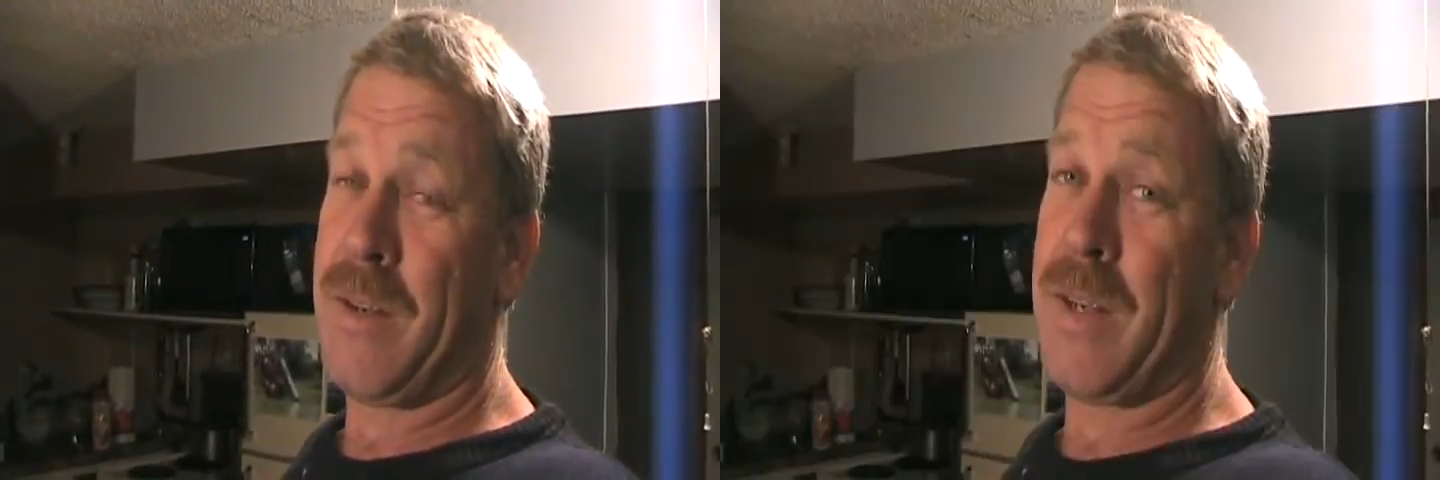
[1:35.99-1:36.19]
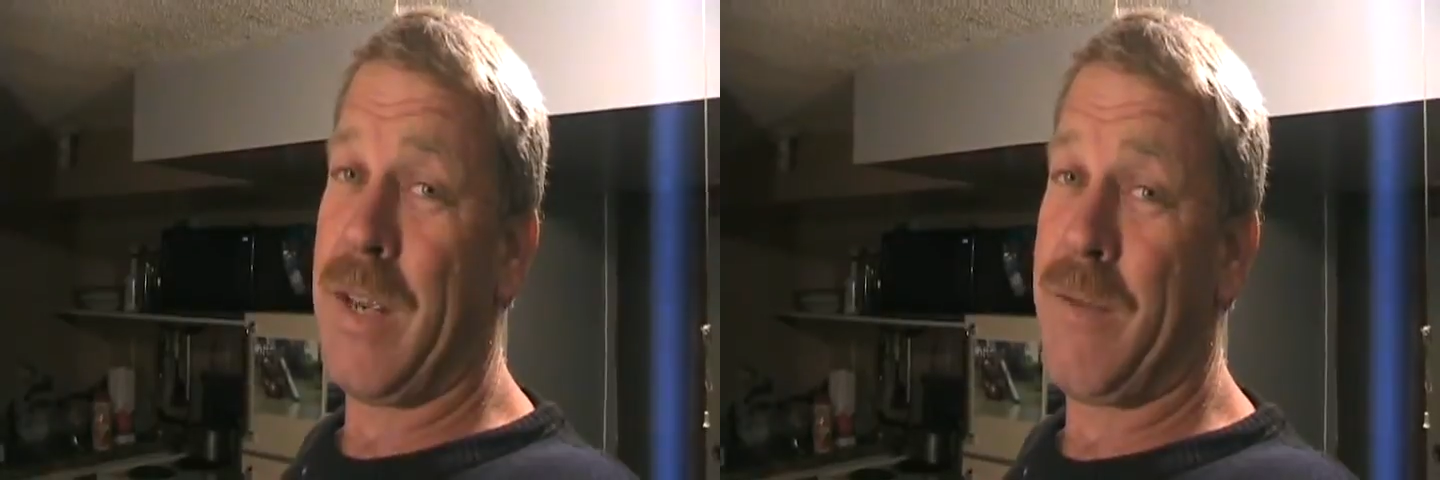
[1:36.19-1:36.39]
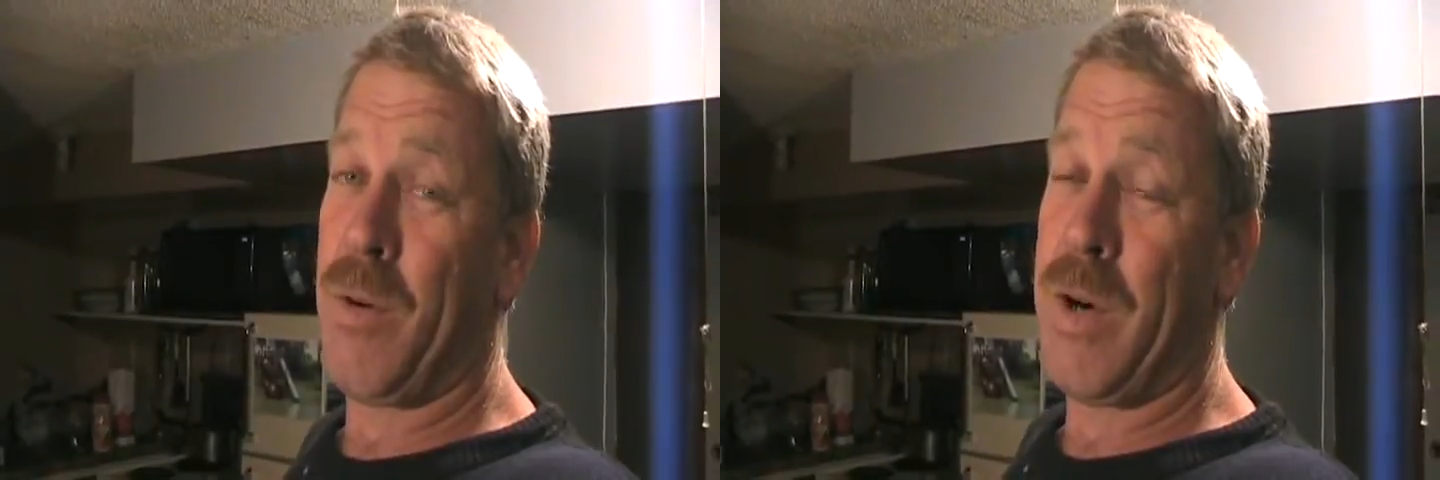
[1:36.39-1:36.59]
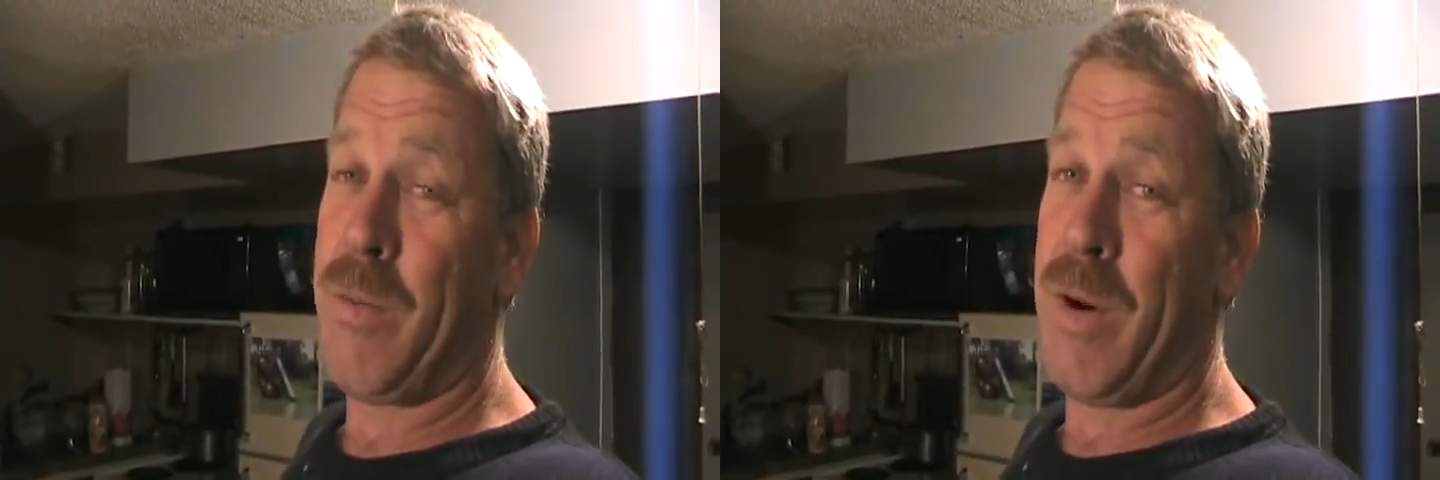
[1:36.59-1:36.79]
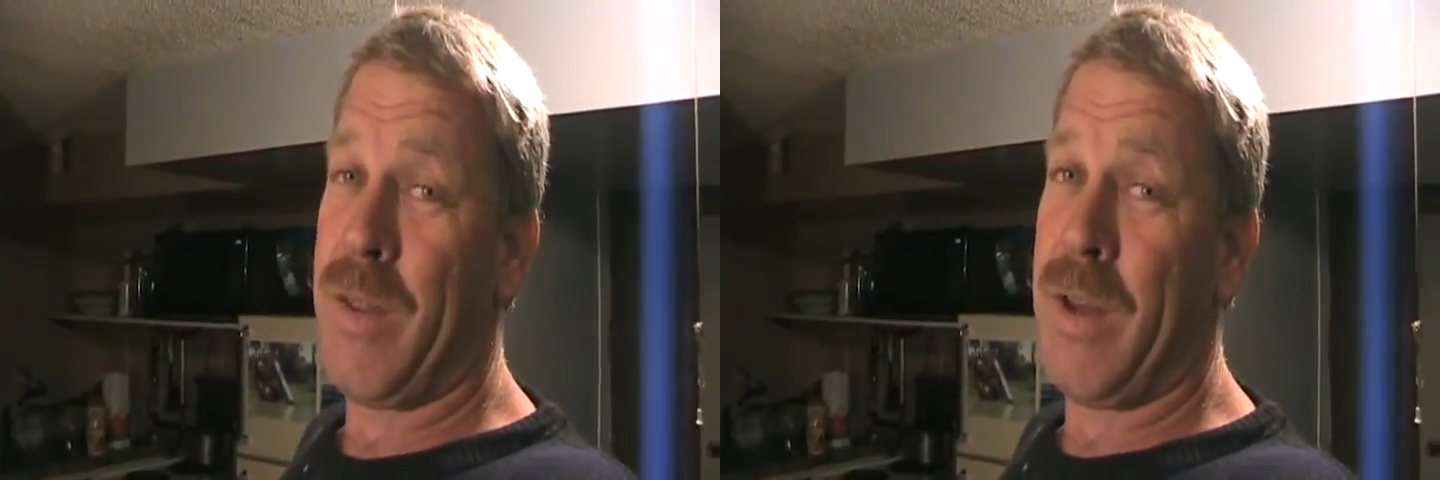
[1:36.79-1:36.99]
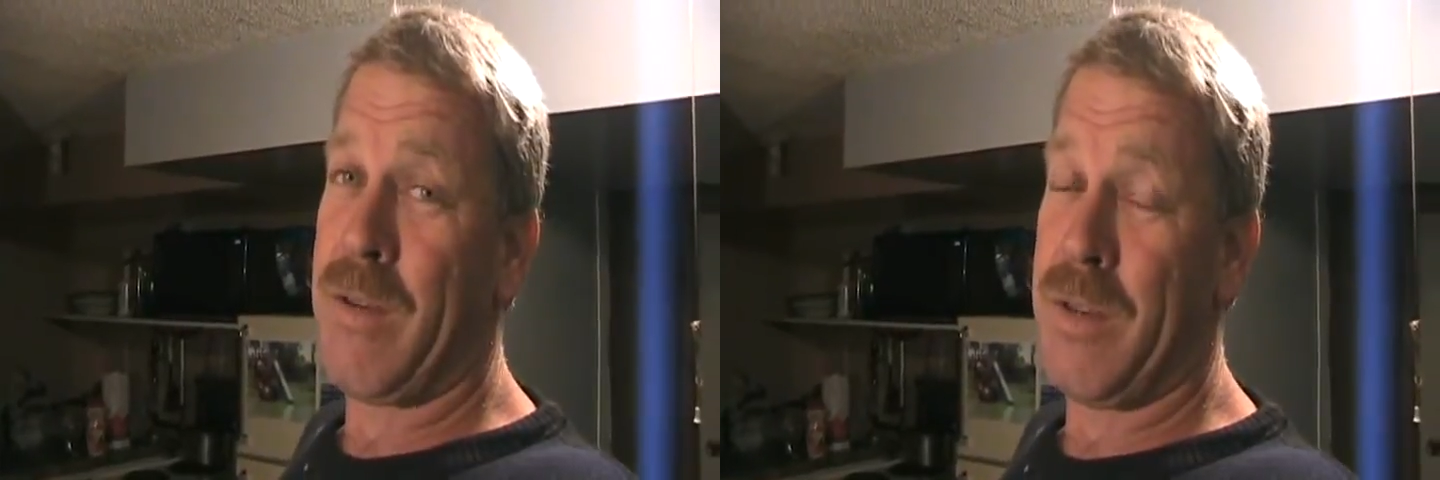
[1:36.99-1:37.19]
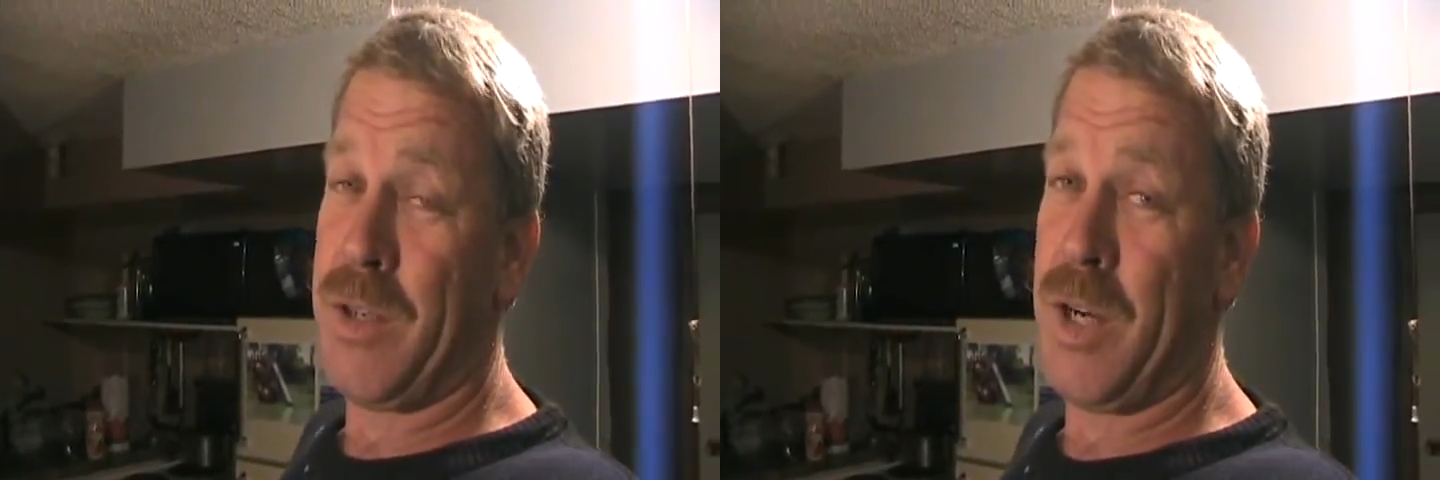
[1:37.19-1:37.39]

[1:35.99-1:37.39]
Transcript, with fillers: save 21,000